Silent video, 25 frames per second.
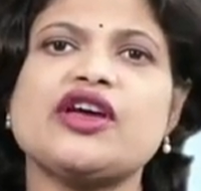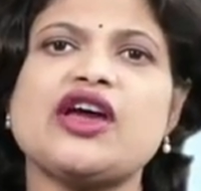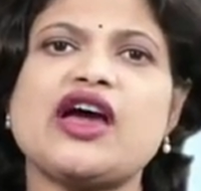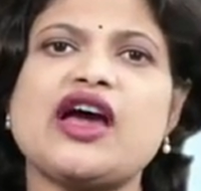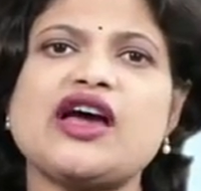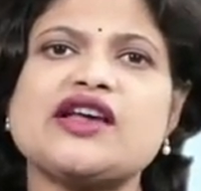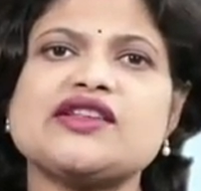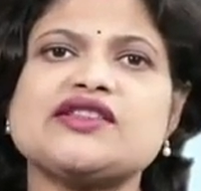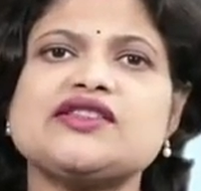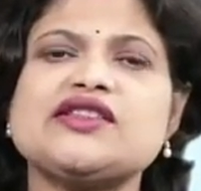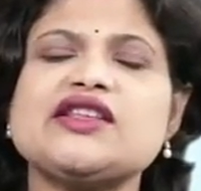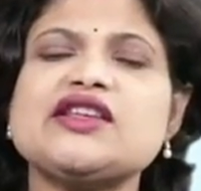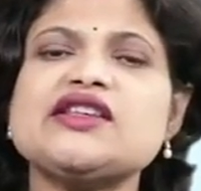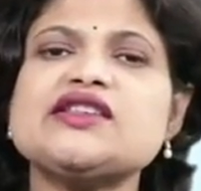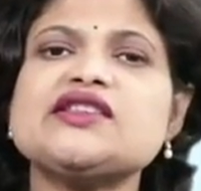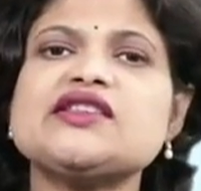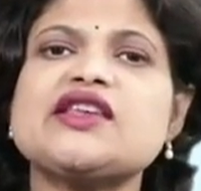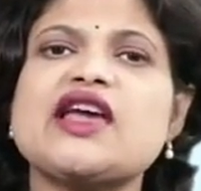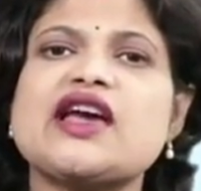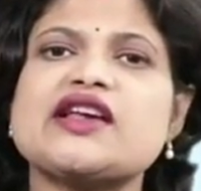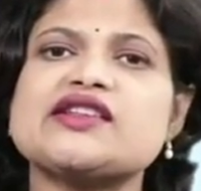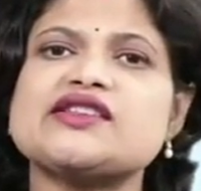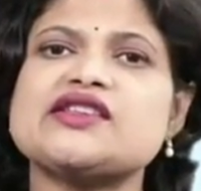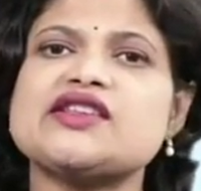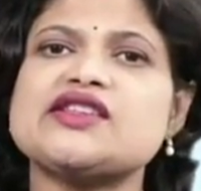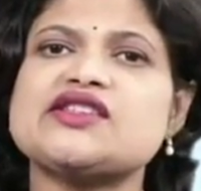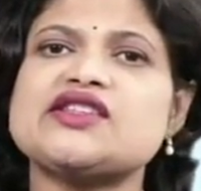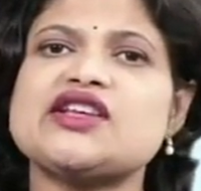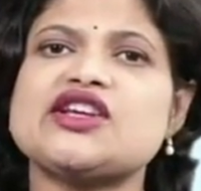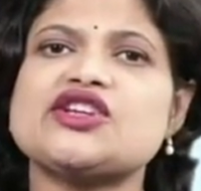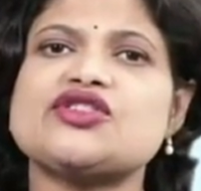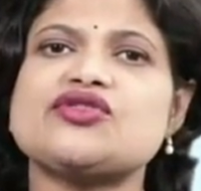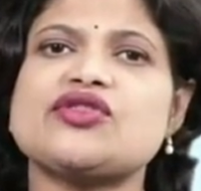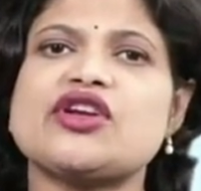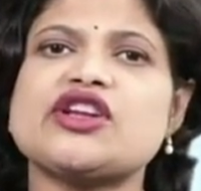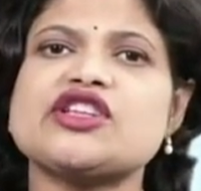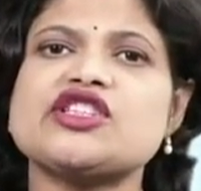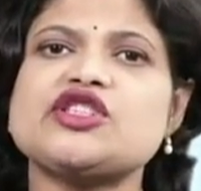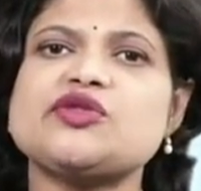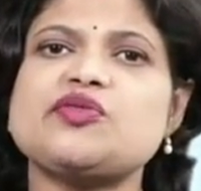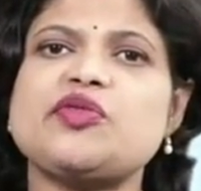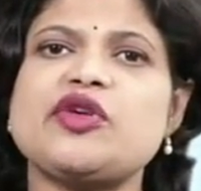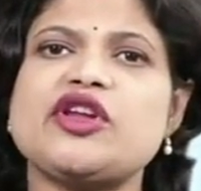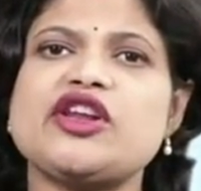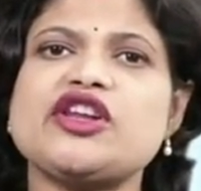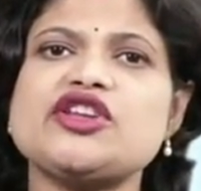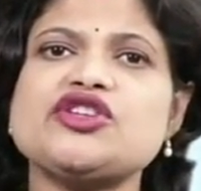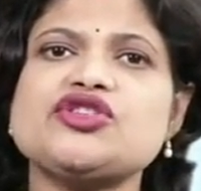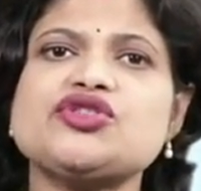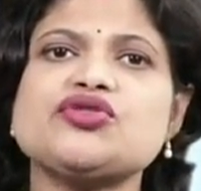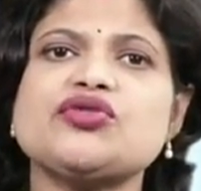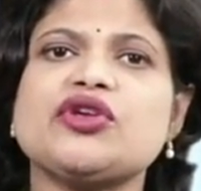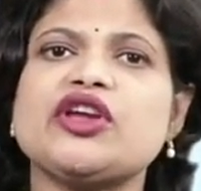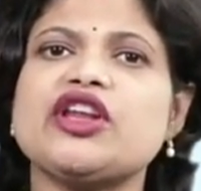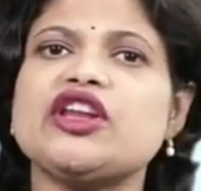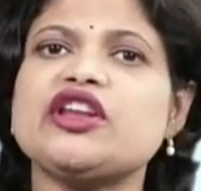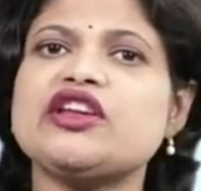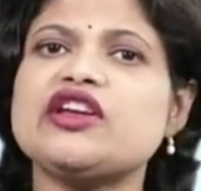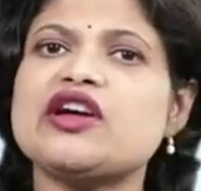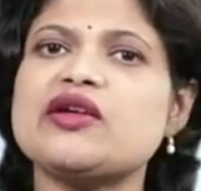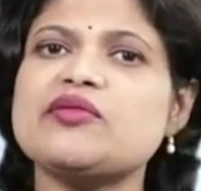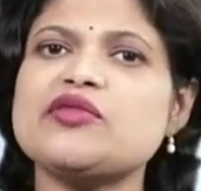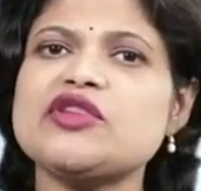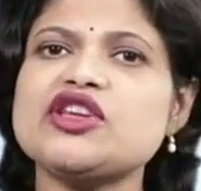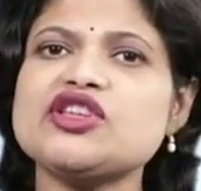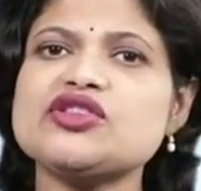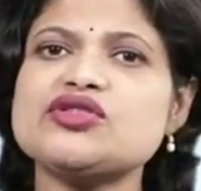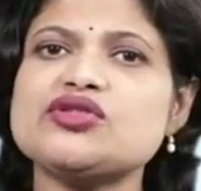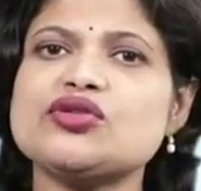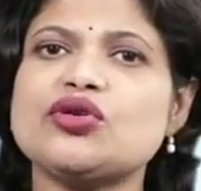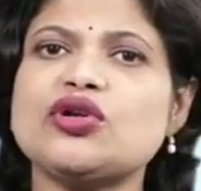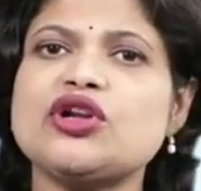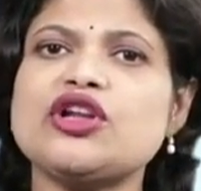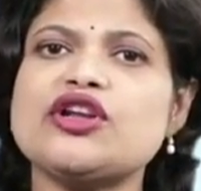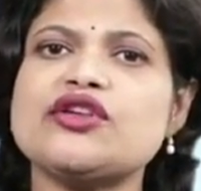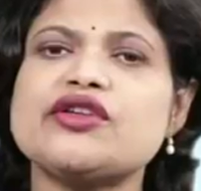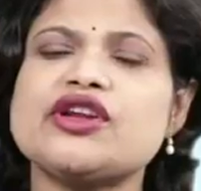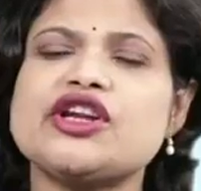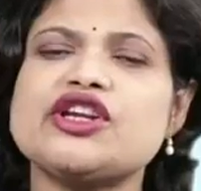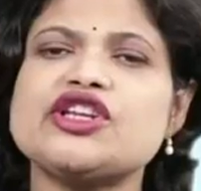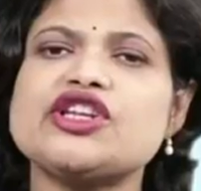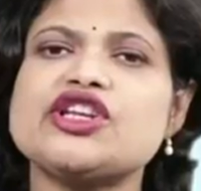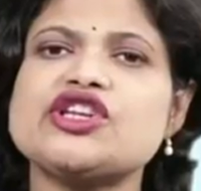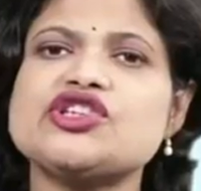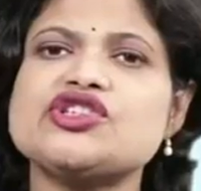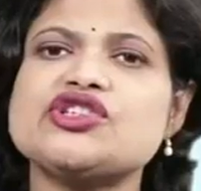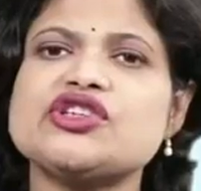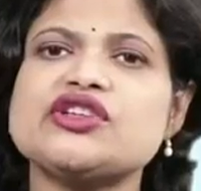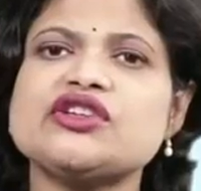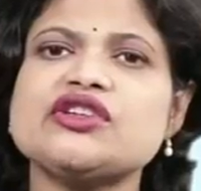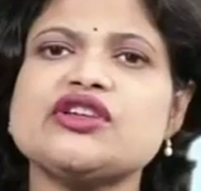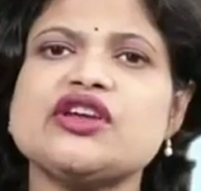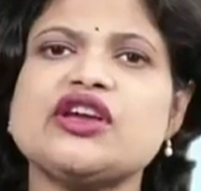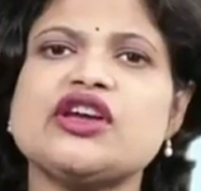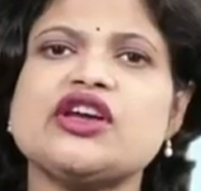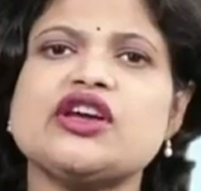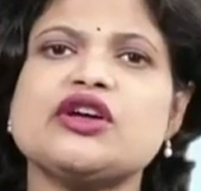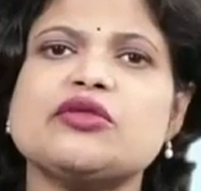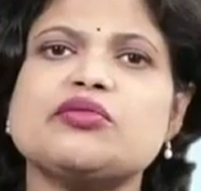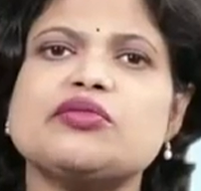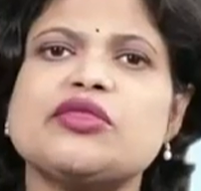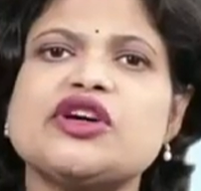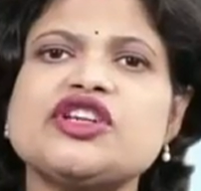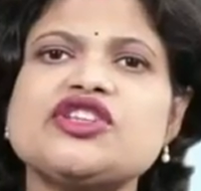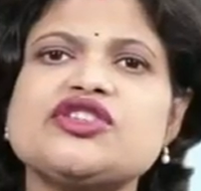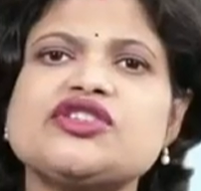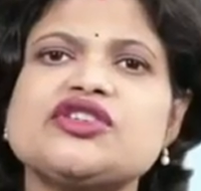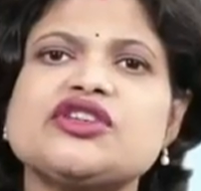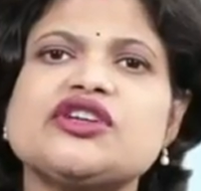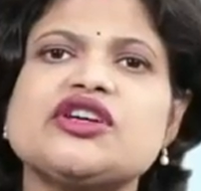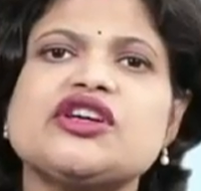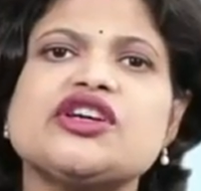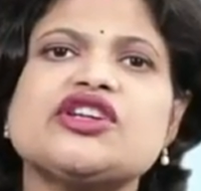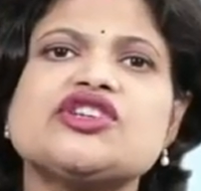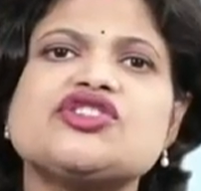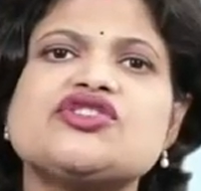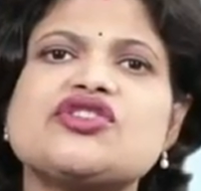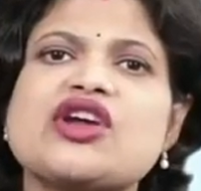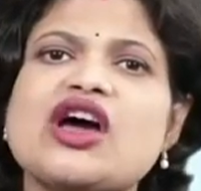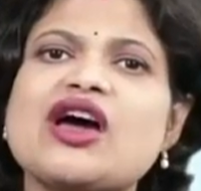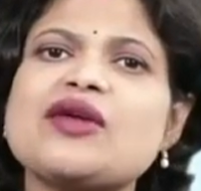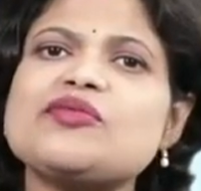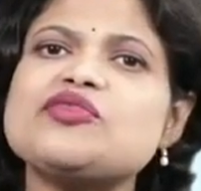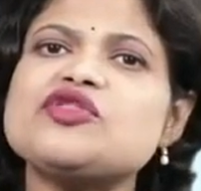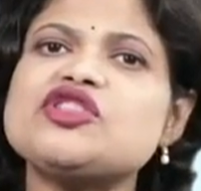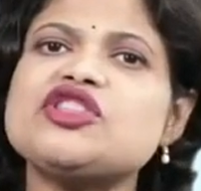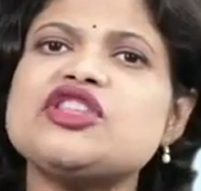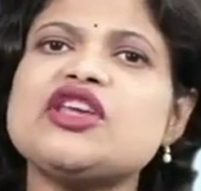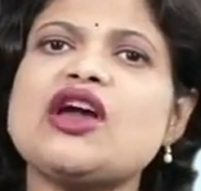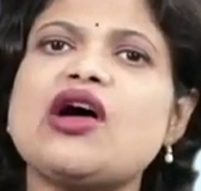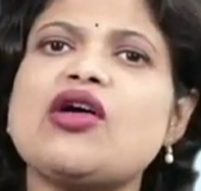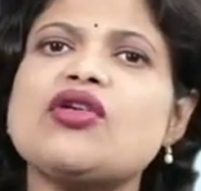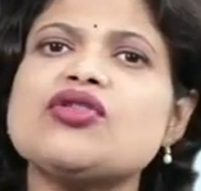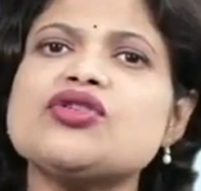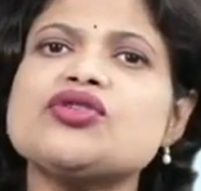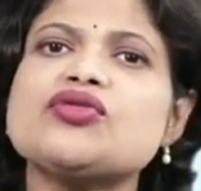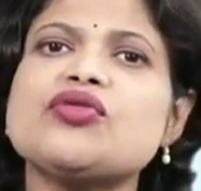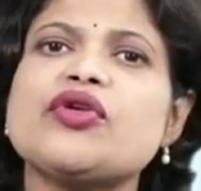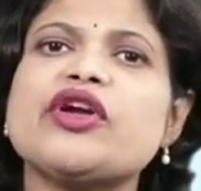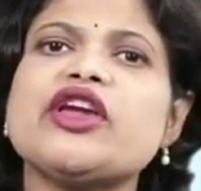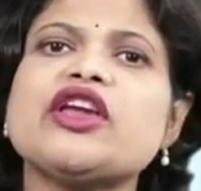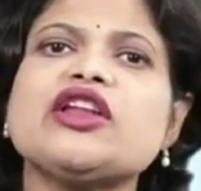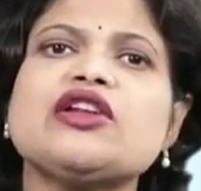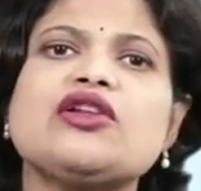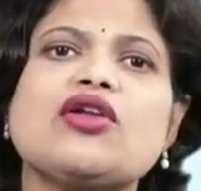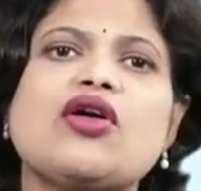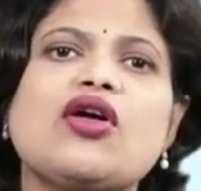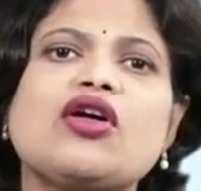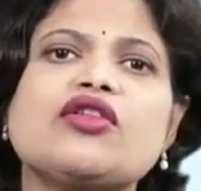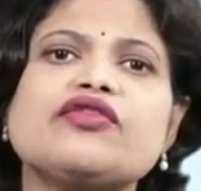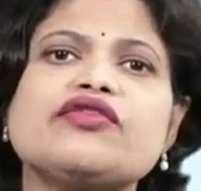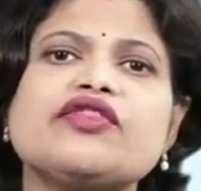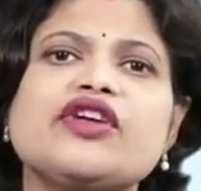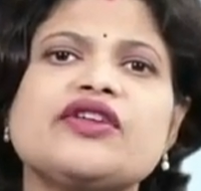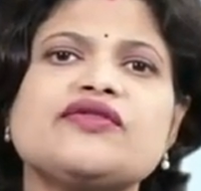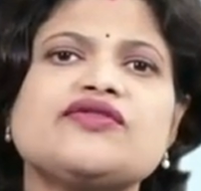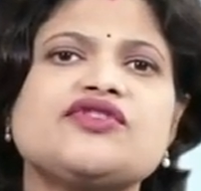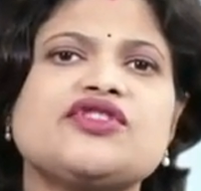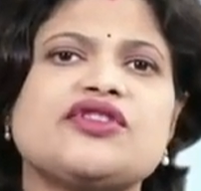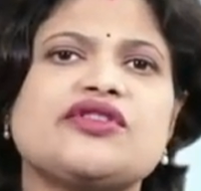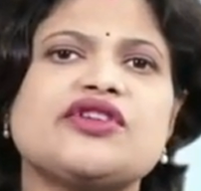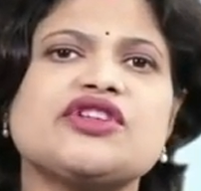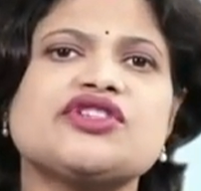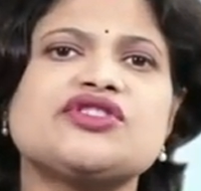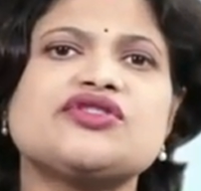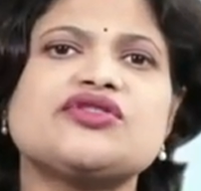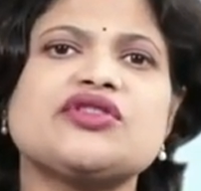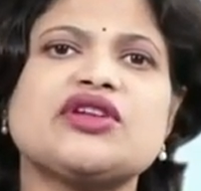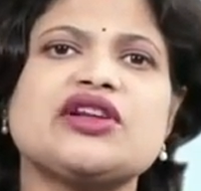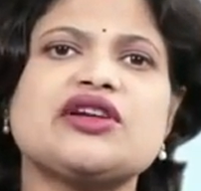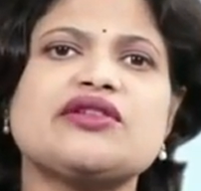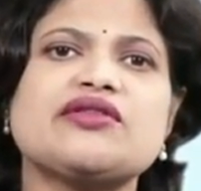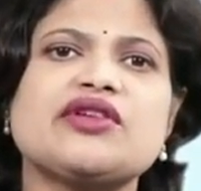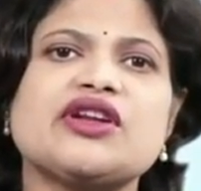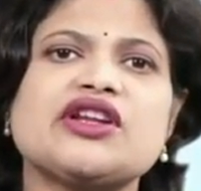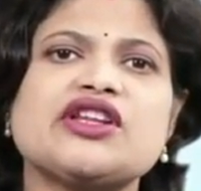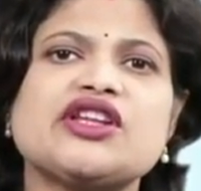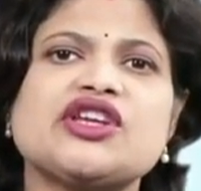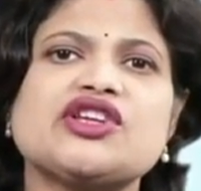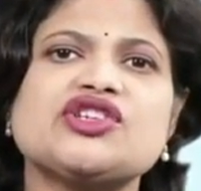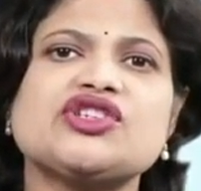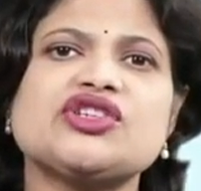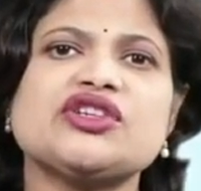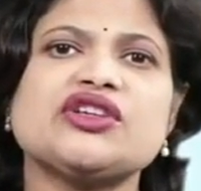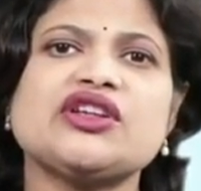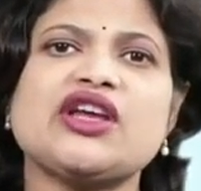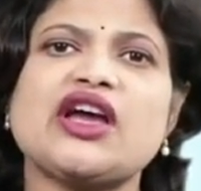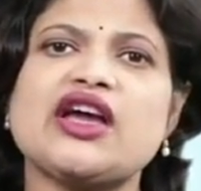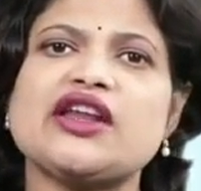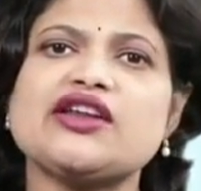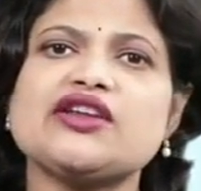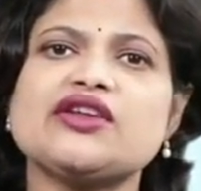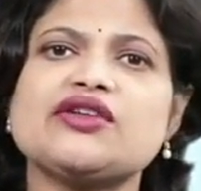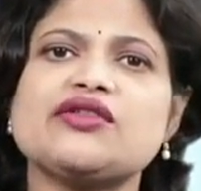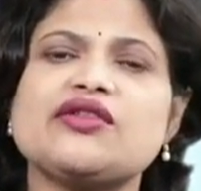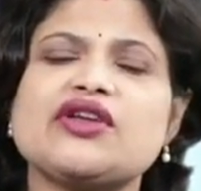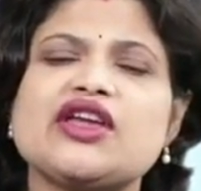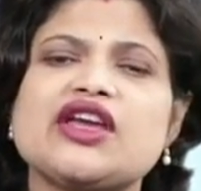as these gases are transparent to incoming solar radiation but traps the outgoing long wave terrestrial radiation and